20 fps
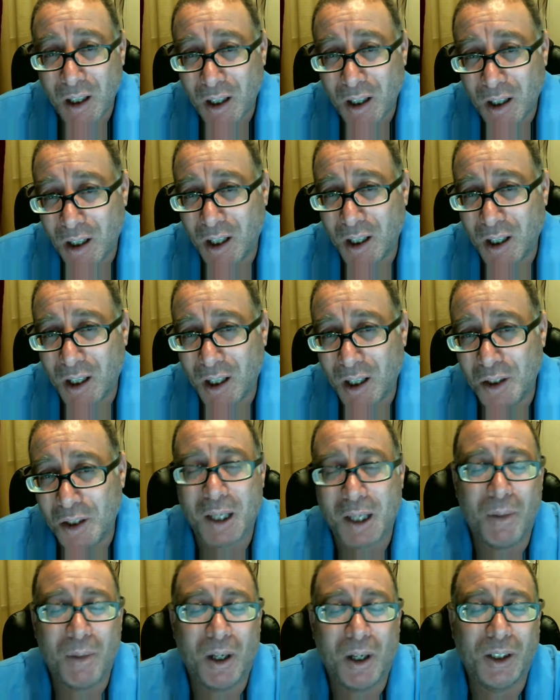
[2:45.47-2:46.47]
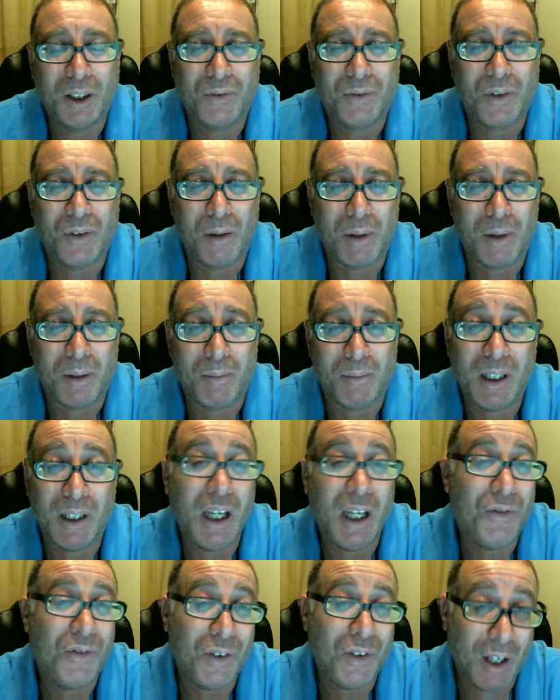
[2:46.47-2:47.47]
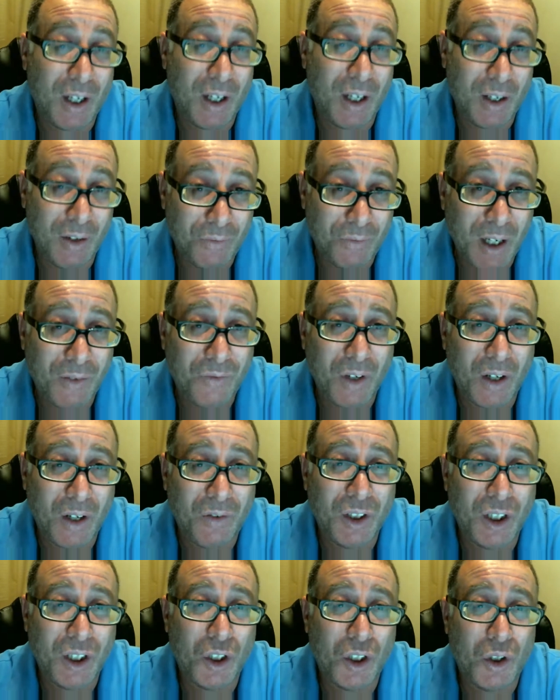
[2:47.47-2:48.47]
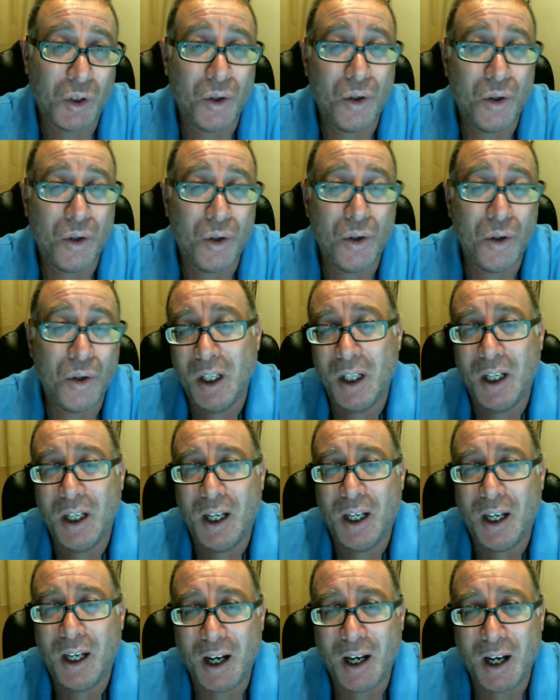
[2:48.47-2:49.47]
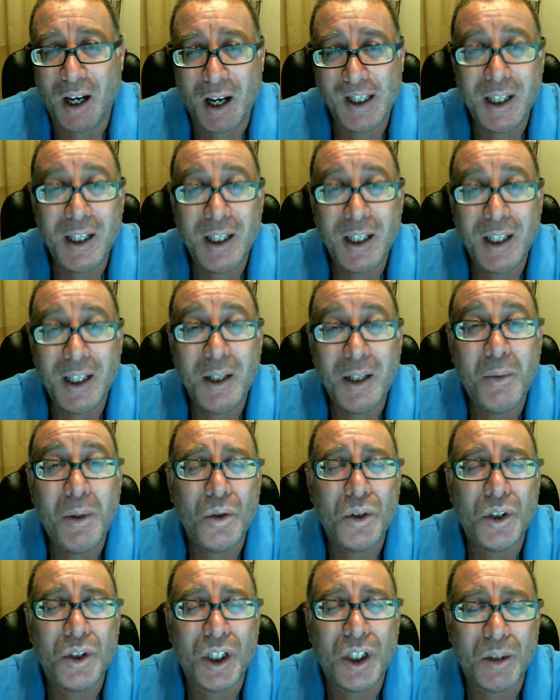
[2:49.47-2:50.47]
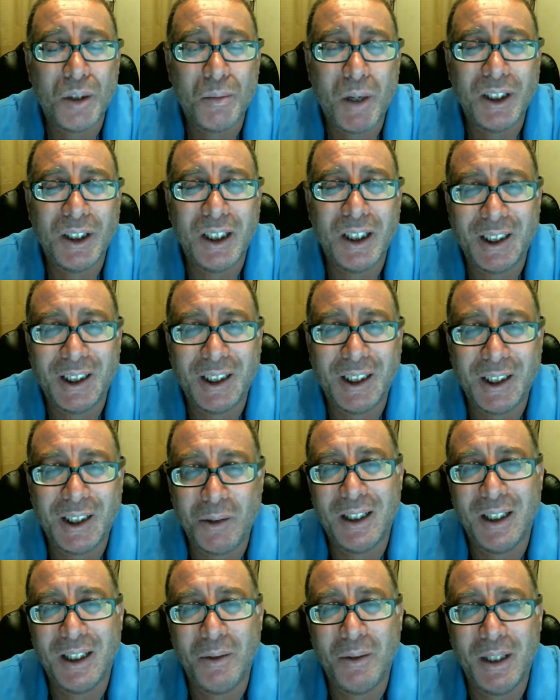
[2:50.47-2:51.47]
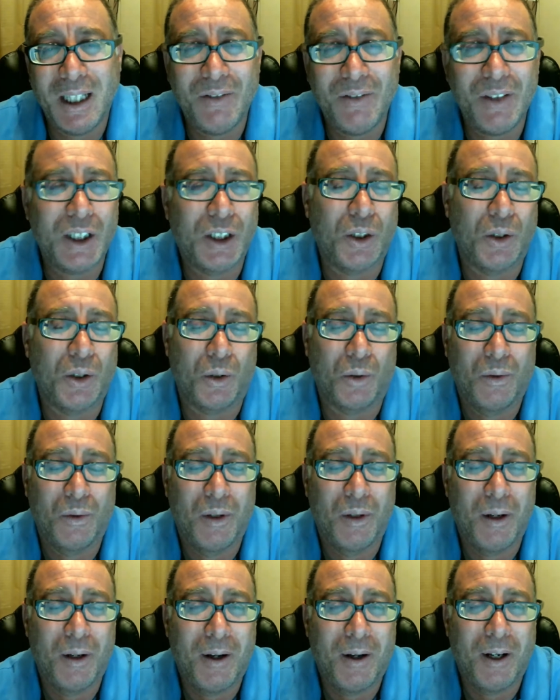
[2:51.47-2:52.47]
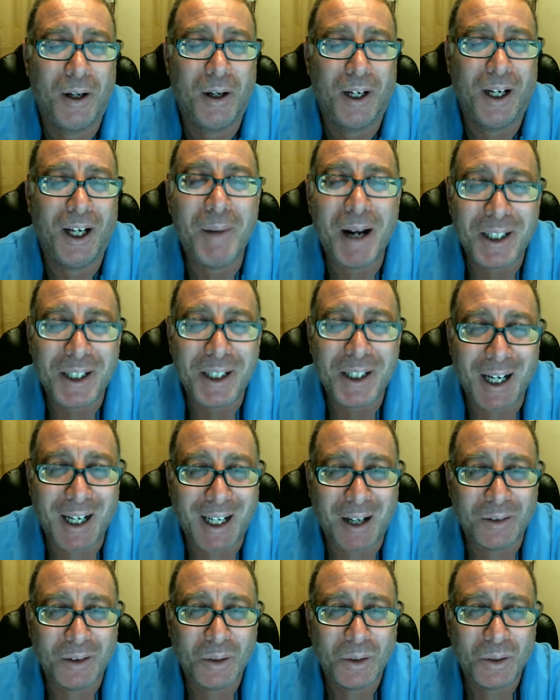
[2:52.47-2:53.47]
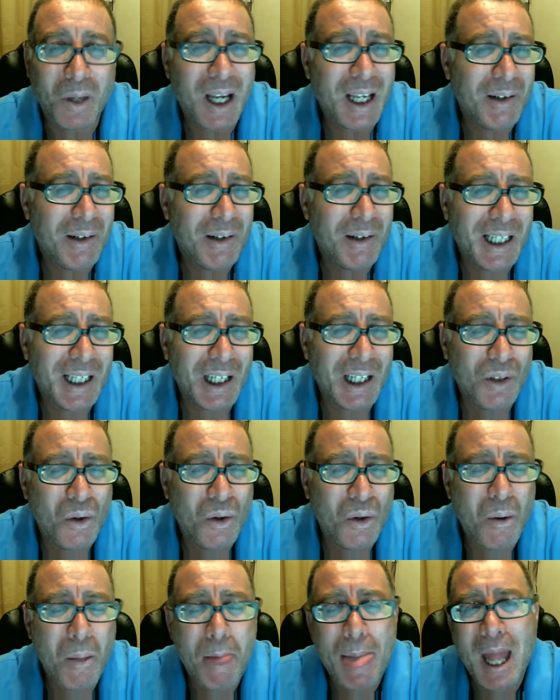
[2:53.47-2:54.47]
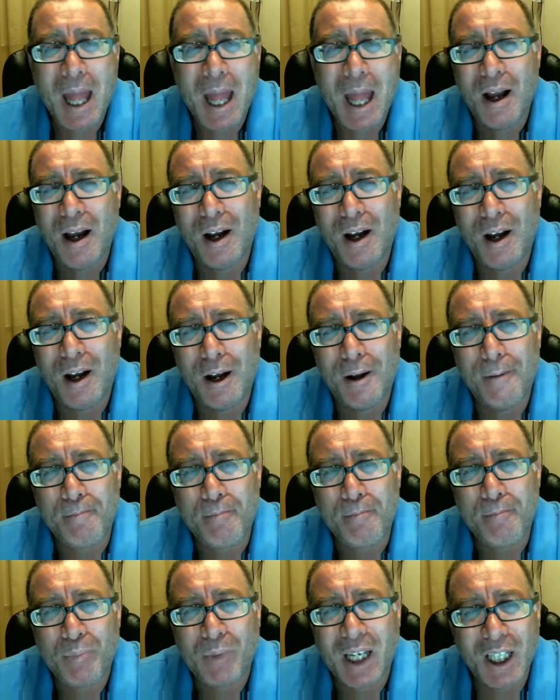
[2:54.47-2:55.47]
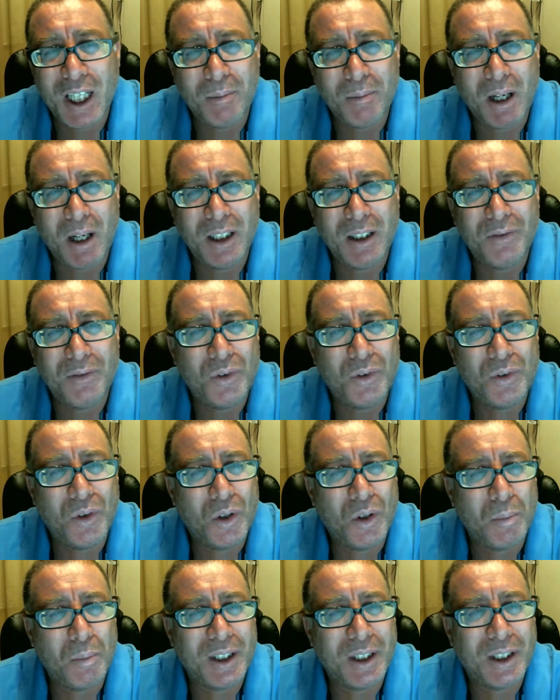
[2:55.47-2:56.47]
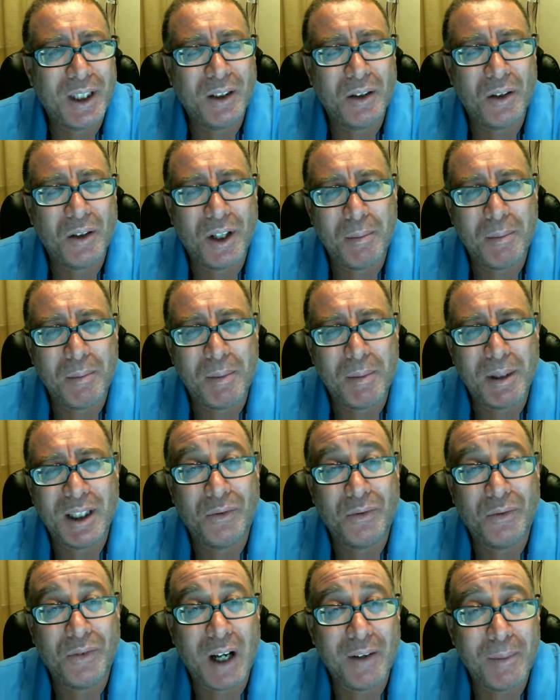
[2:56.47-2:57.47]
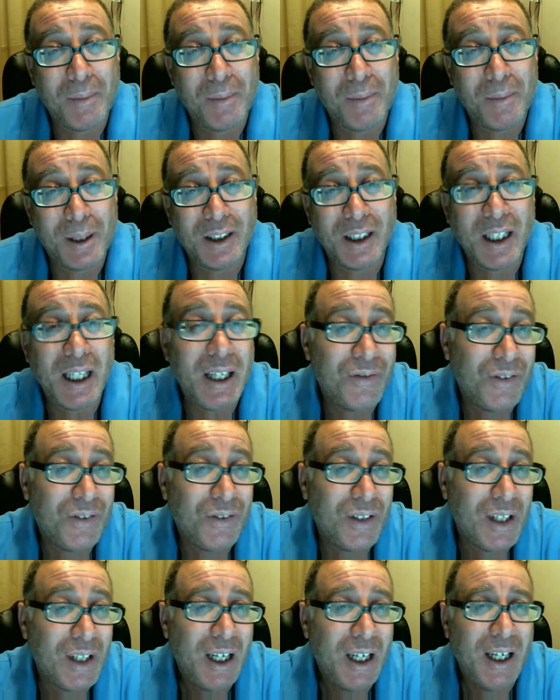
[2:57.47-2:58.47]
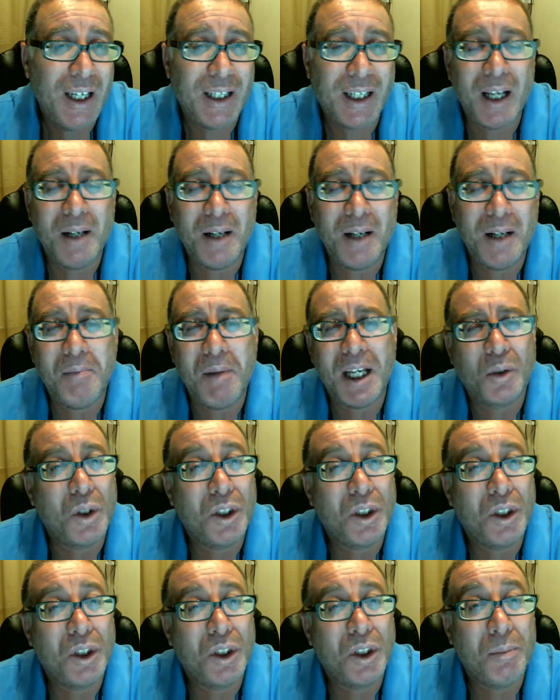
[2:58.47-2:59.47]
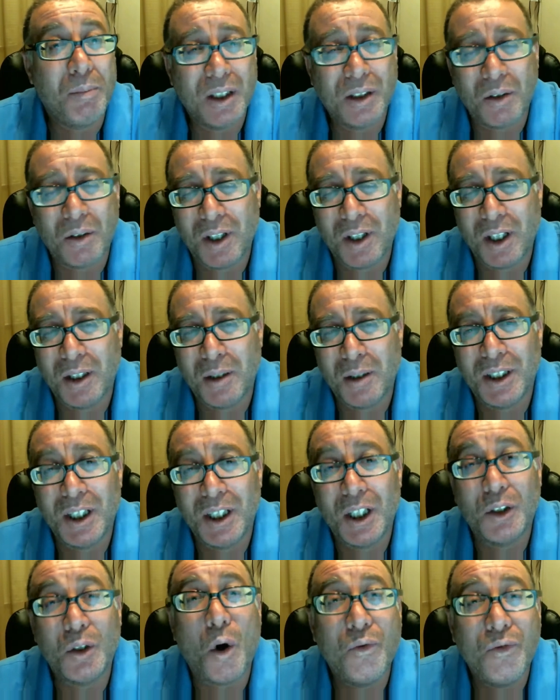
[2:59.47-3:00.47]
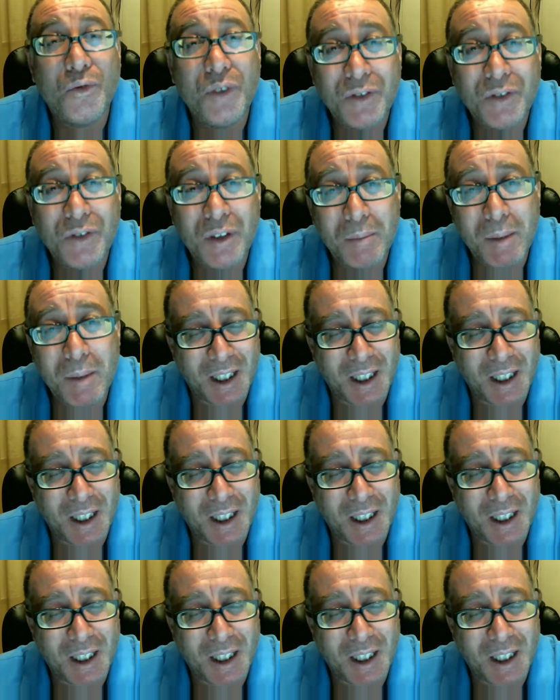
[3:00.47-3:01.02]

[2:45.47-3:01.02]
you make money from them. If it is true, he will use his money that he will give it to you in margin accounts. Why he will give you his money for 2% or 3% or 5% if he can make 20% or 30% or 50%,